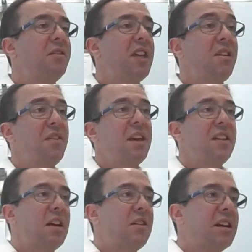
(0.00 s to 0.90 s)
they think
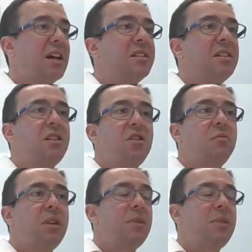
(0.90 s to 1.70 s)
in their analysis it should be.